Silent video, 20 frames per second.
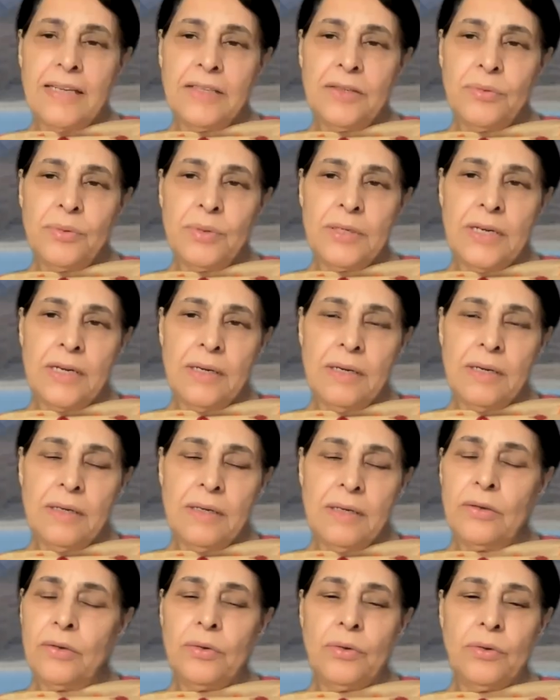that's, that's, a wonderful what,
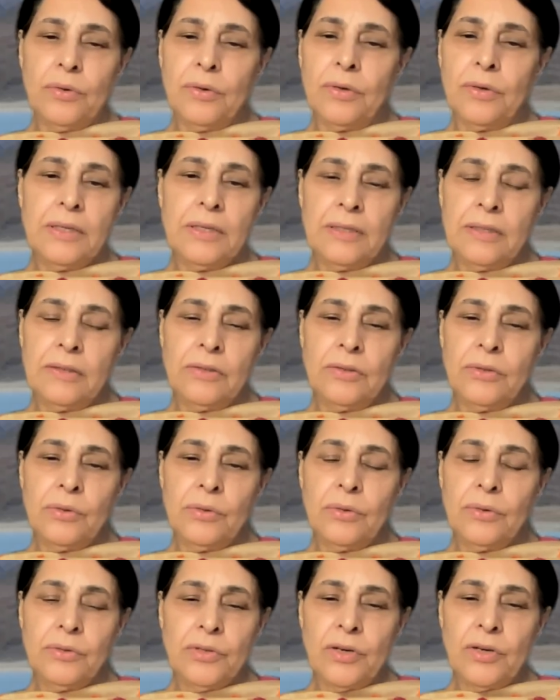question. No, no. Uh,
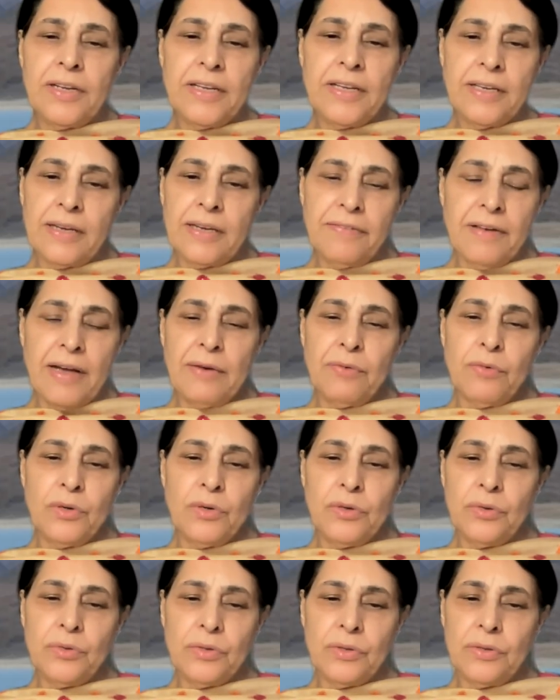so sorry if I
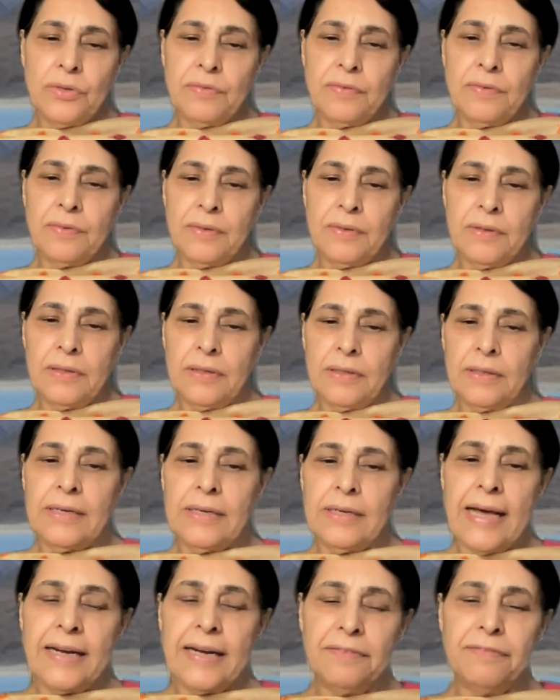want to sort of
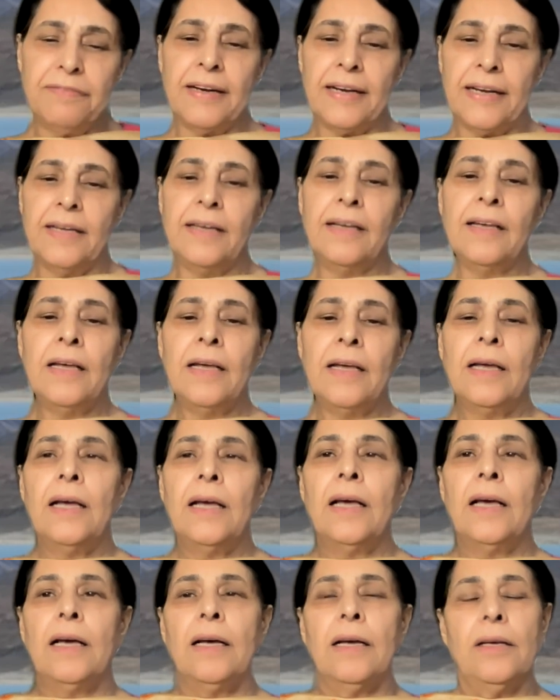clarify.
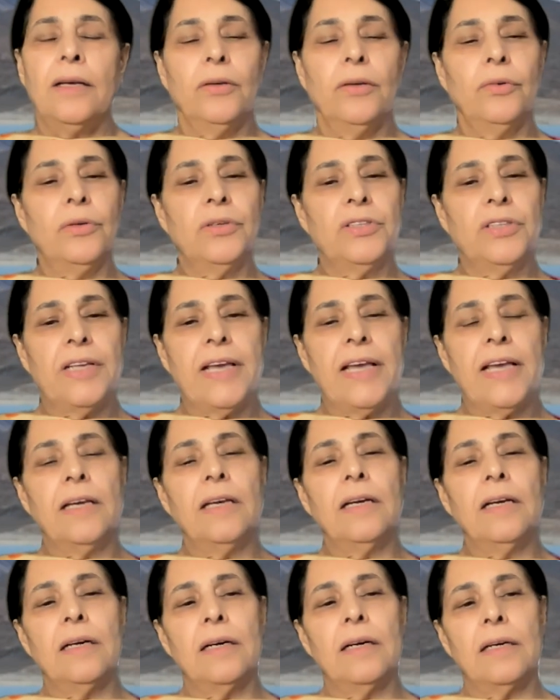You're
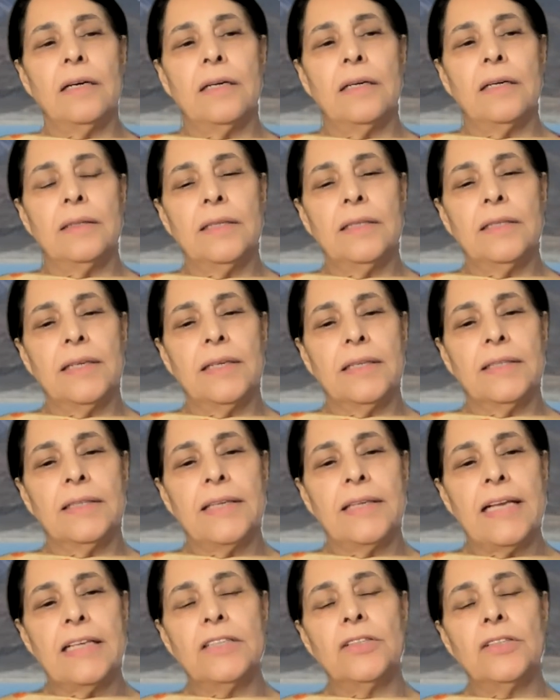saying uh, the
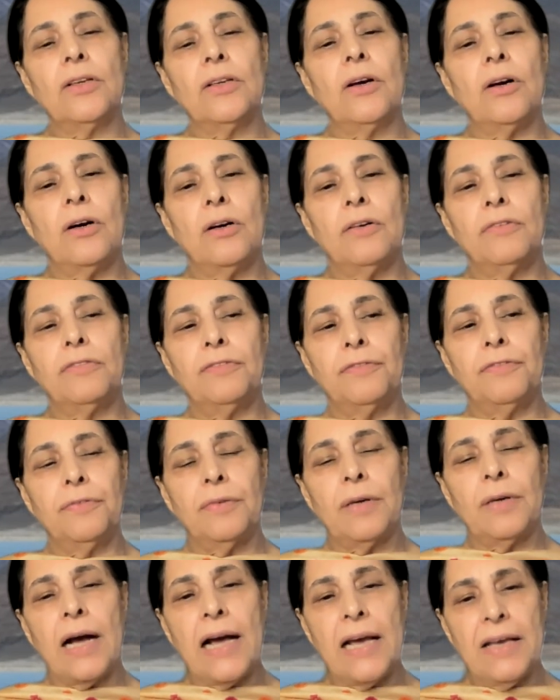success of
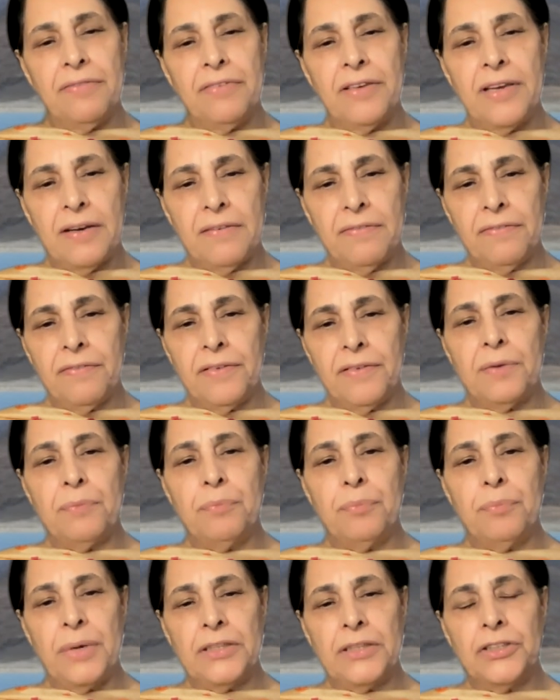IVF
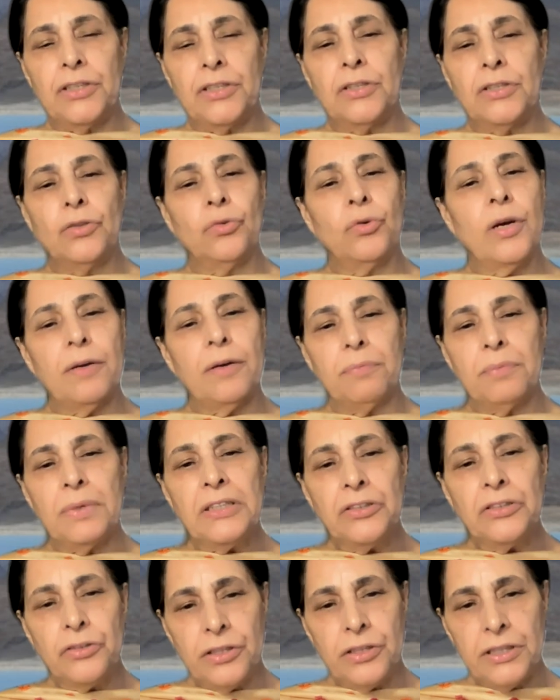in patients who have
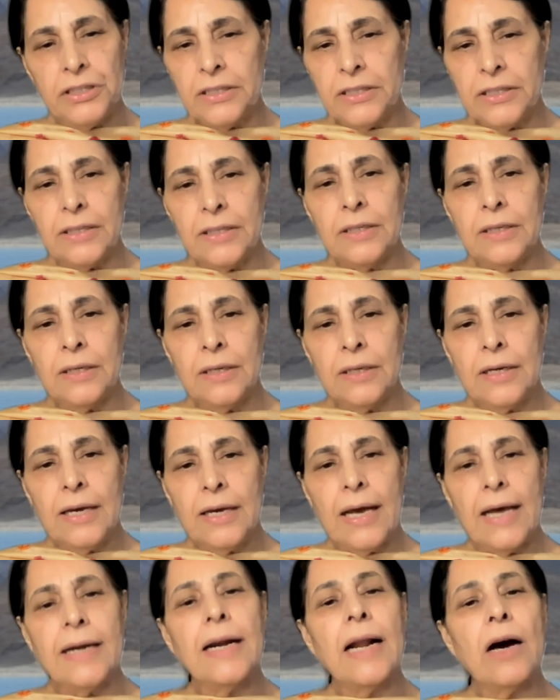been treated
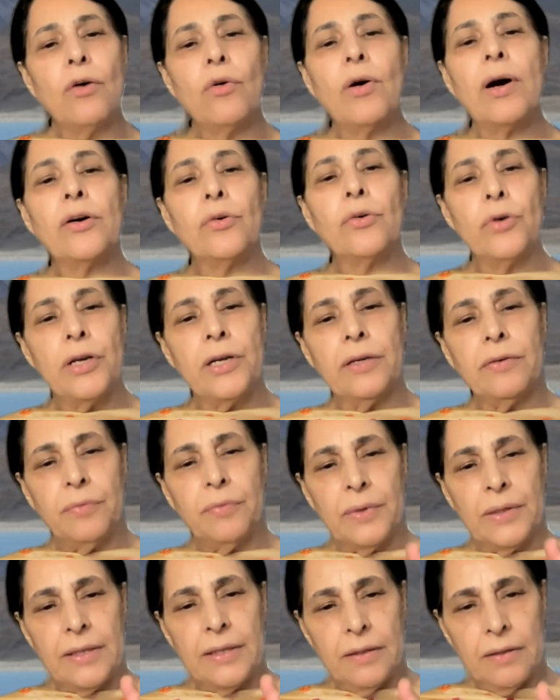and now are going
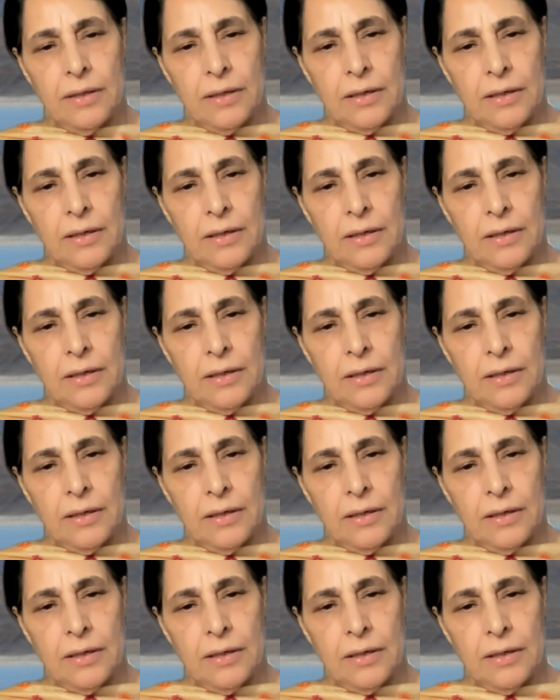with